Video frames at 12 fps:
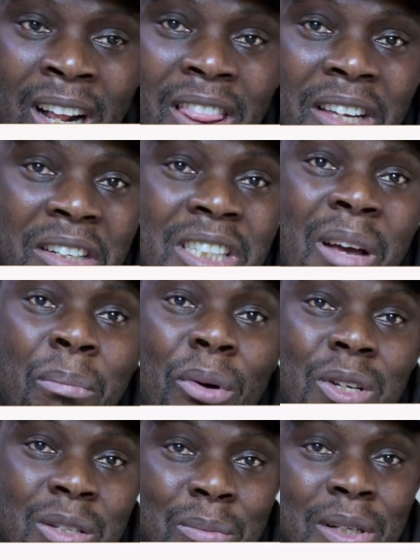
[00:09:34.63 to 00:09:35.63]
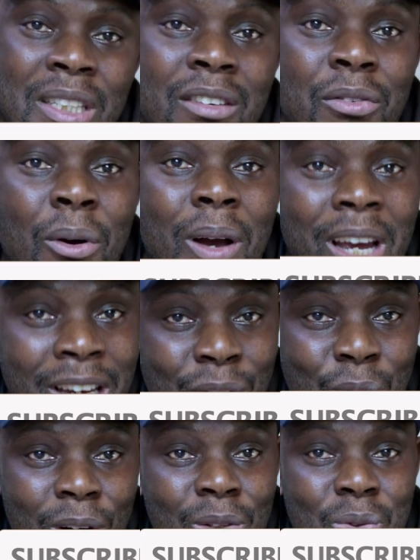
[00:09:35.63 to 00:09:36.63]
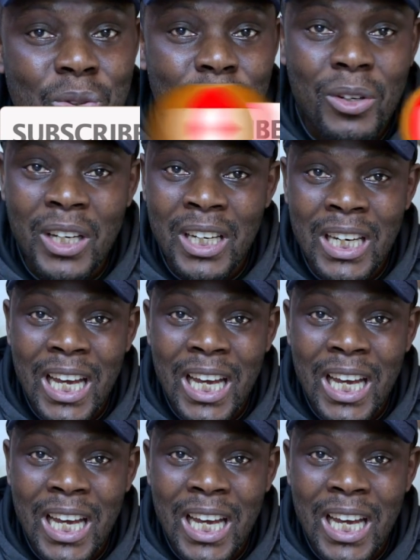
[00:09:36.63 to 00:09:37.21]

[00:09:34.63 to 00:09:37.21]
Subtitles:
There is a possibility for anyone to study in